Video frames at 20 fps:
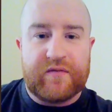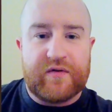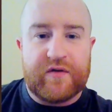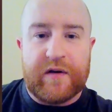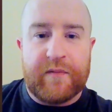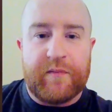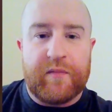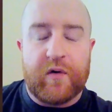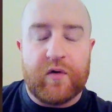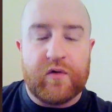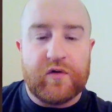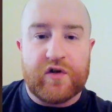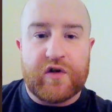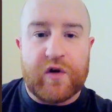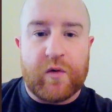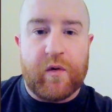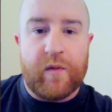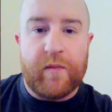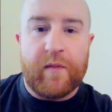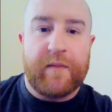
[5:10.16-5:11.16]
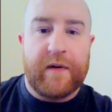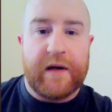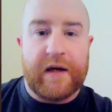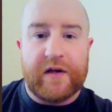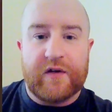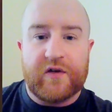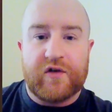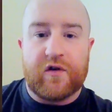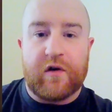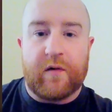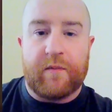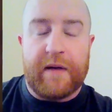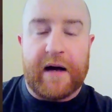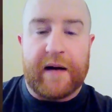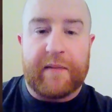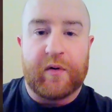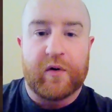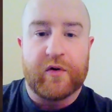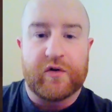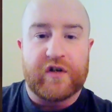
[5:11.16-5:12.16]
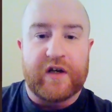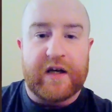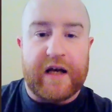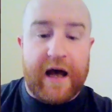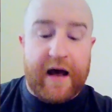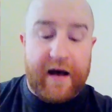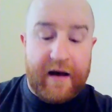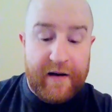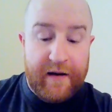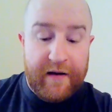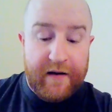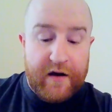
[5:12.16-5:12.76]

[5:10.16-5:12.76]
Simple, just a woman beating scumbag pussy, yeah?